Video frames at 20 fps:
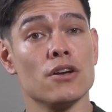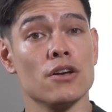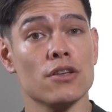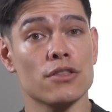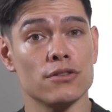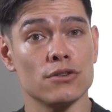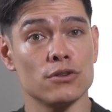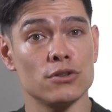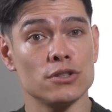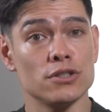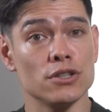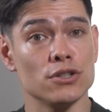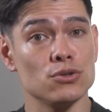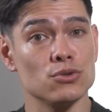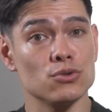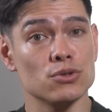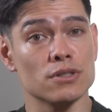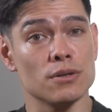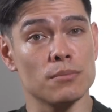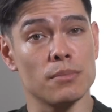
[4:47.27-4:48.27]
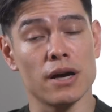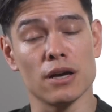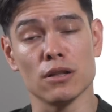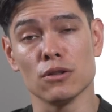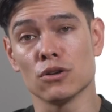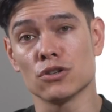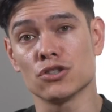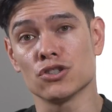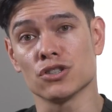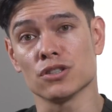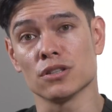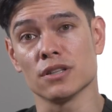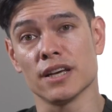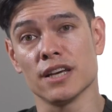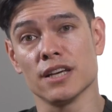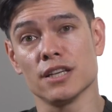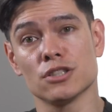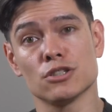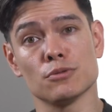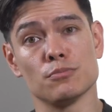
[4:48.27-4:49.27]
Third, they used the biological
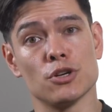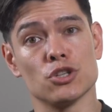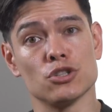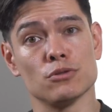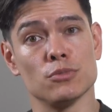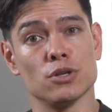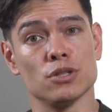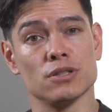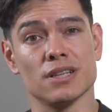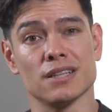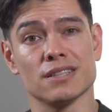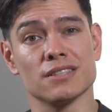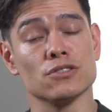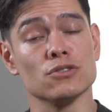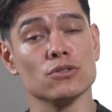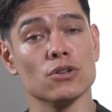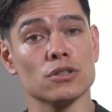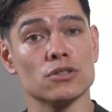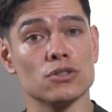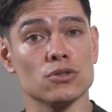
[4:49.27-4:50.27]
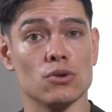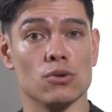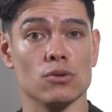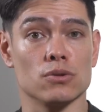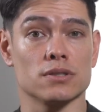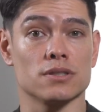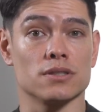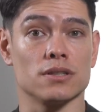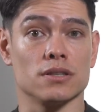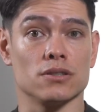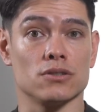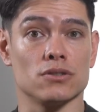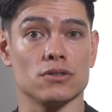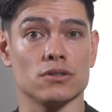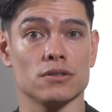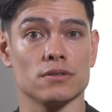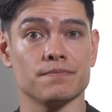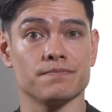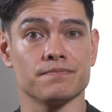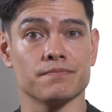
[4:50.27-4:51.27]
age measurement that's not the gold
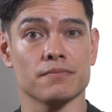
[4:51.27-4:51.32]
standard